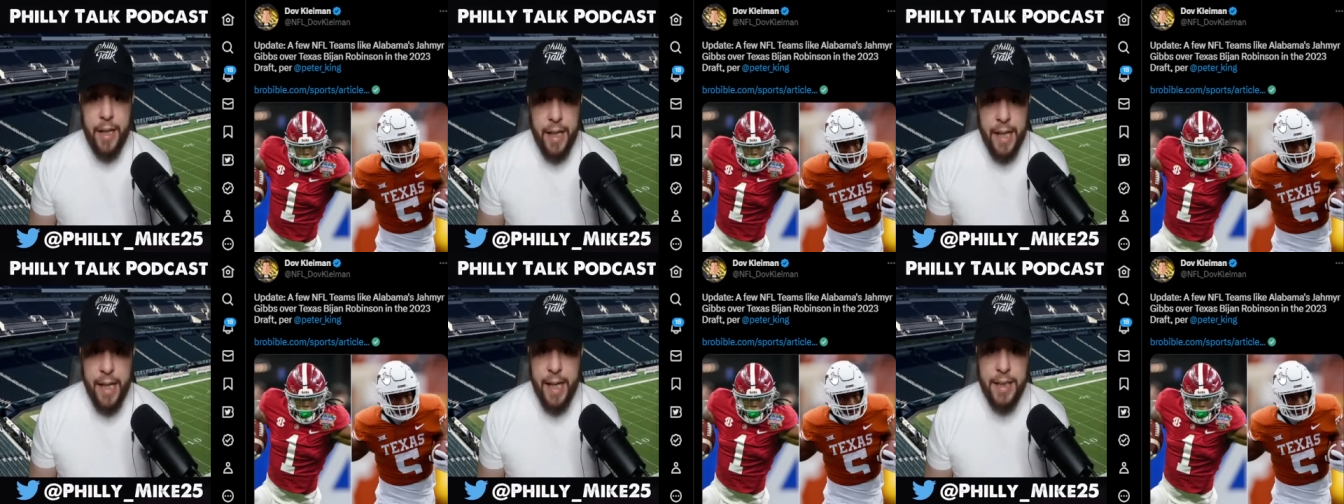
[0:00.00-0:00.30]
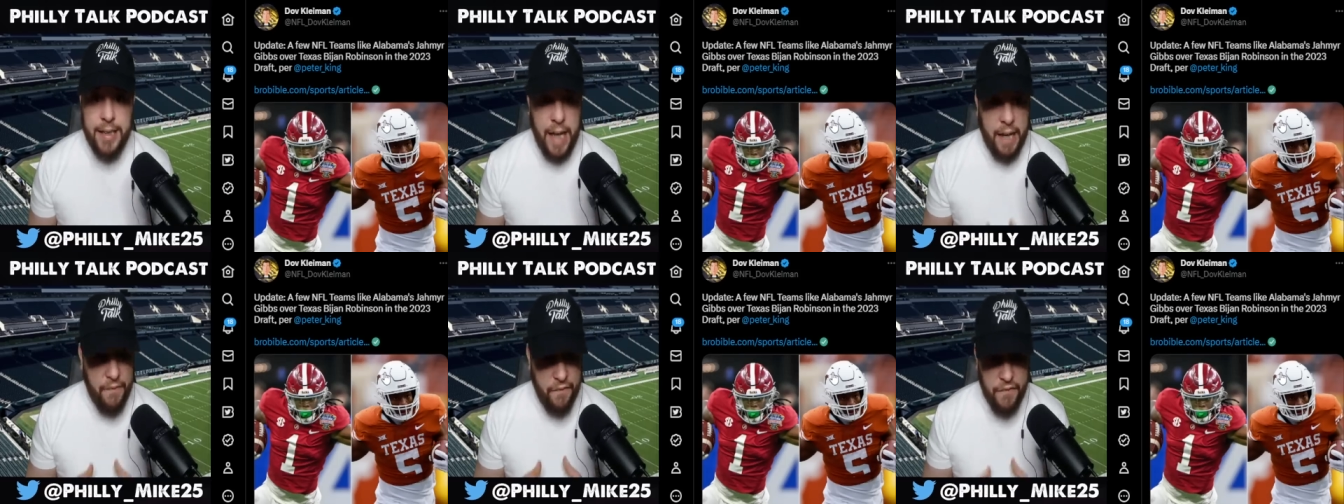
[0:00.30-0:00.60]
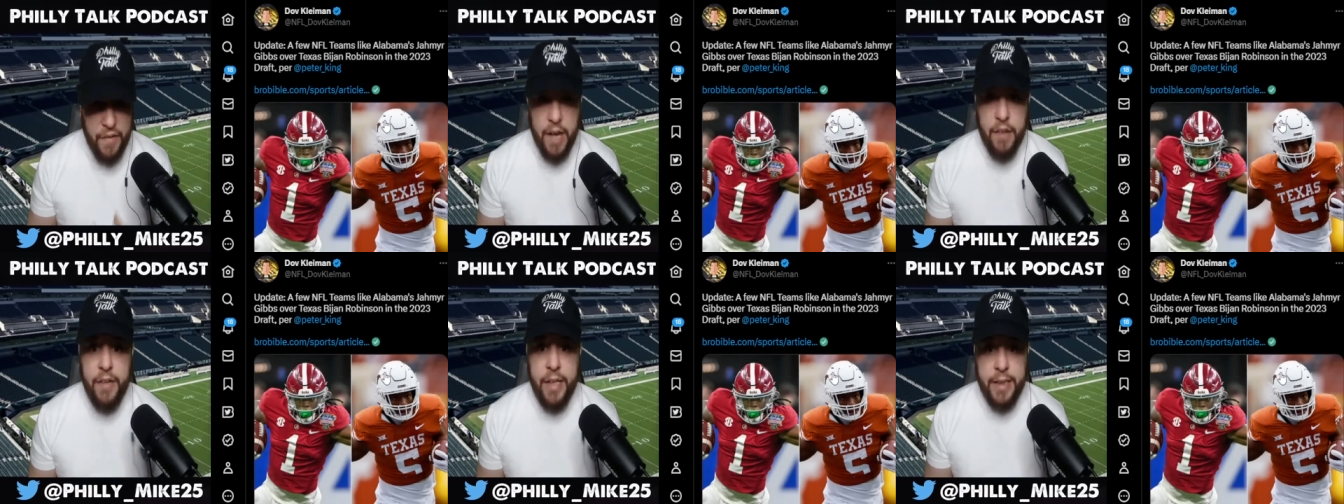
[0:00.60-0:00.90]
He's a
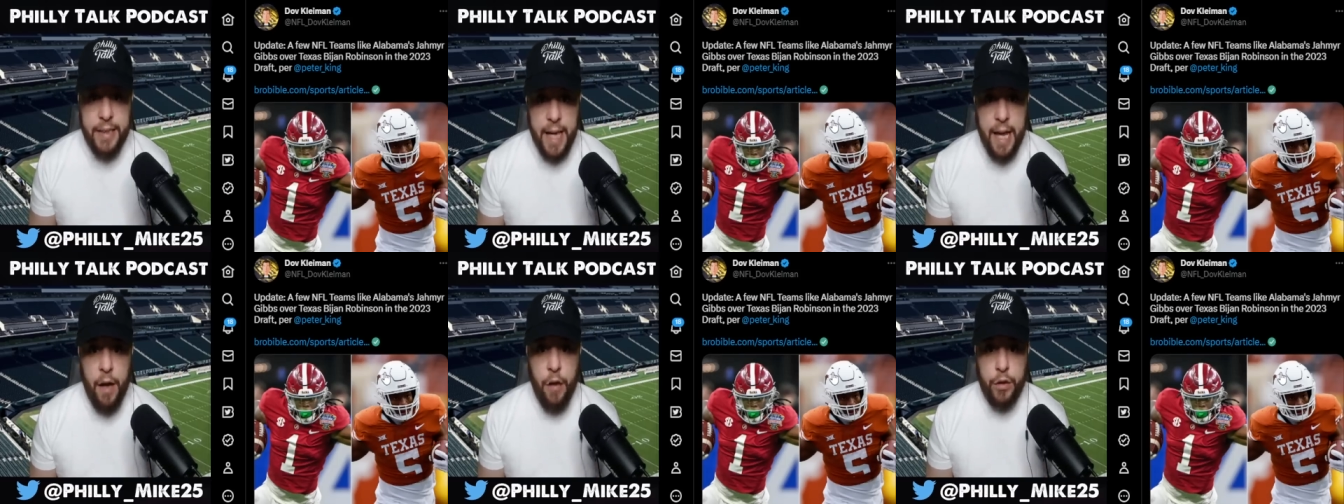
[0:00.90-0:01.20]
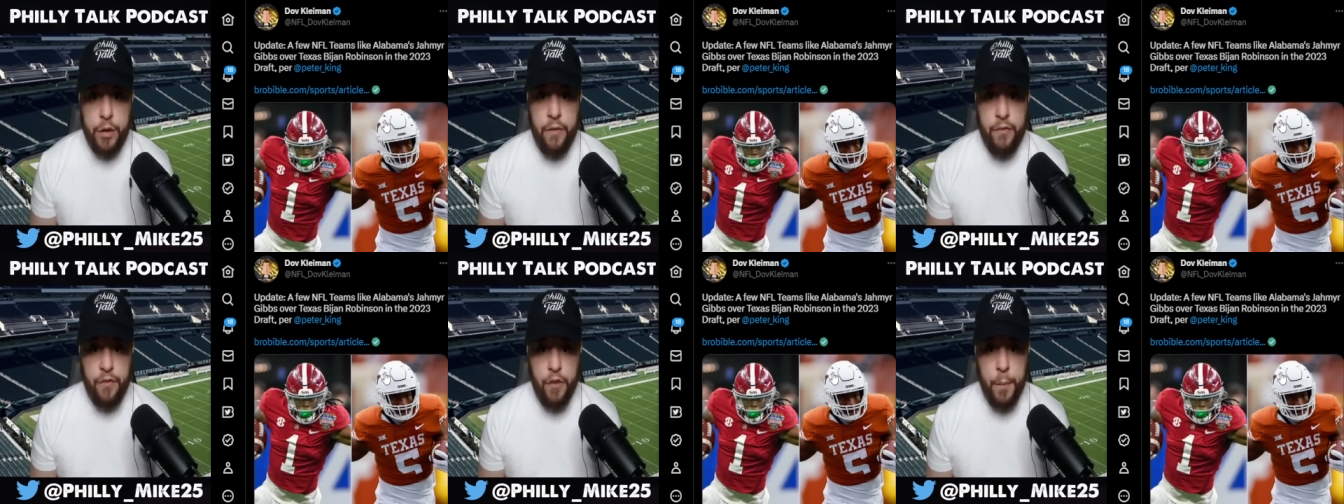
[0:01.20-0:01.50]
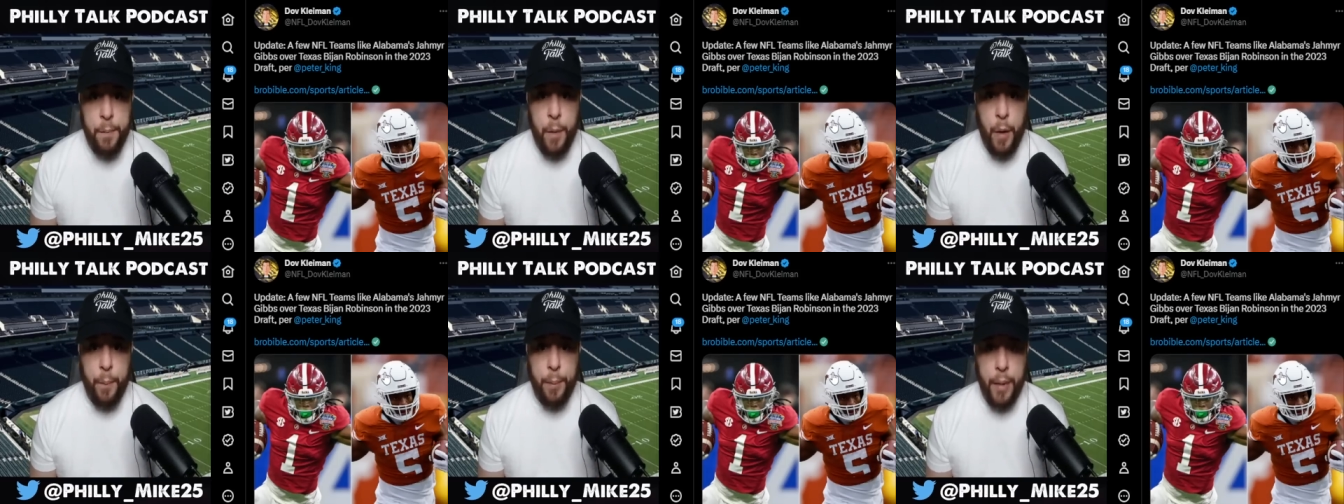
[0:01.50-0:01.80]
very talented
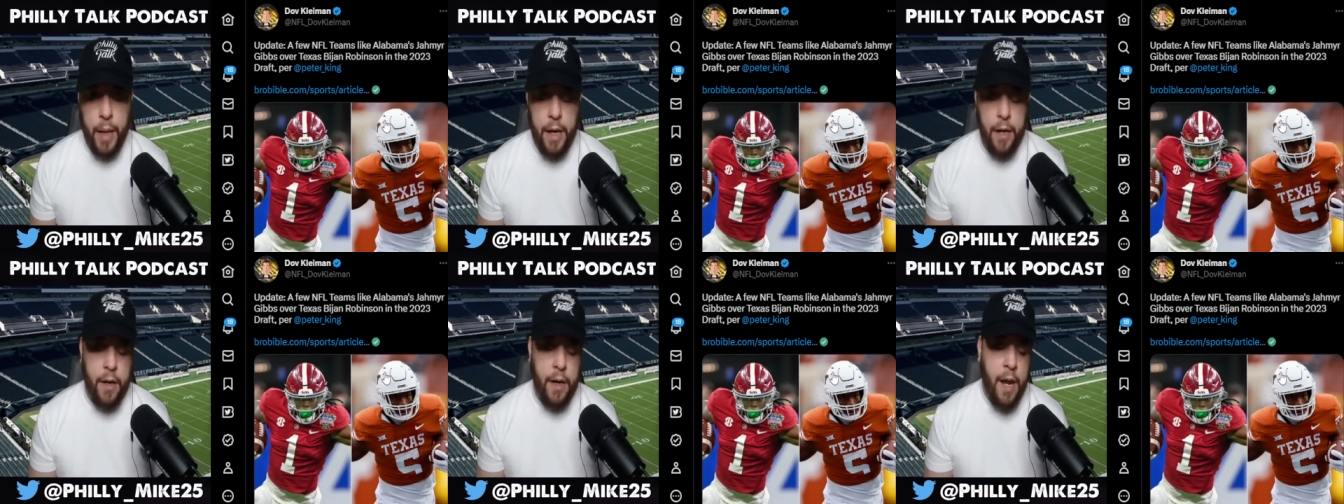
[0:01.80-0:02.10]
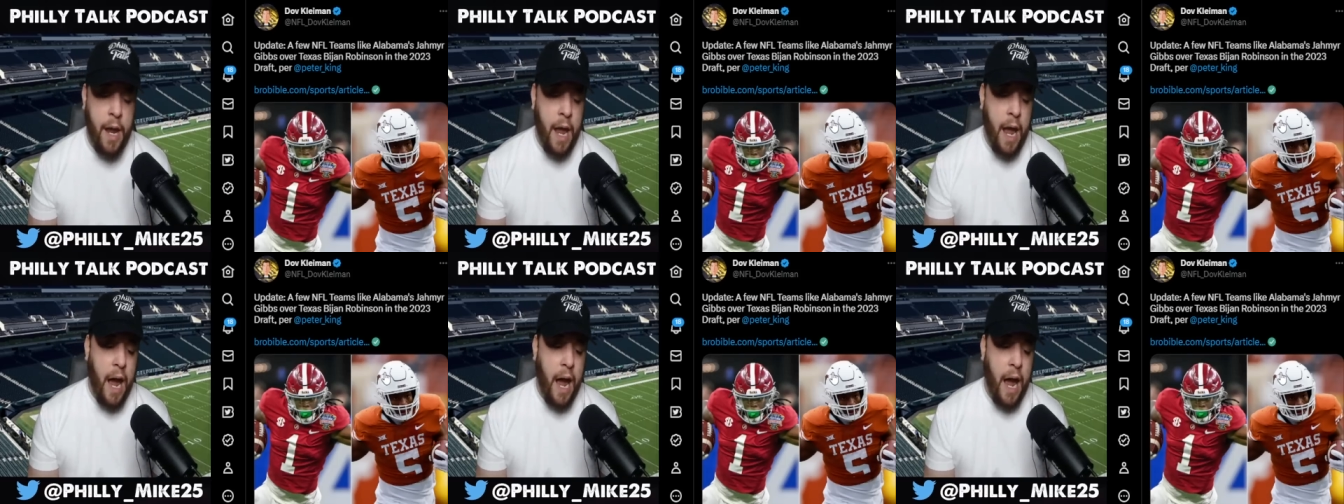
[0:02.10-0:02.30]
football player.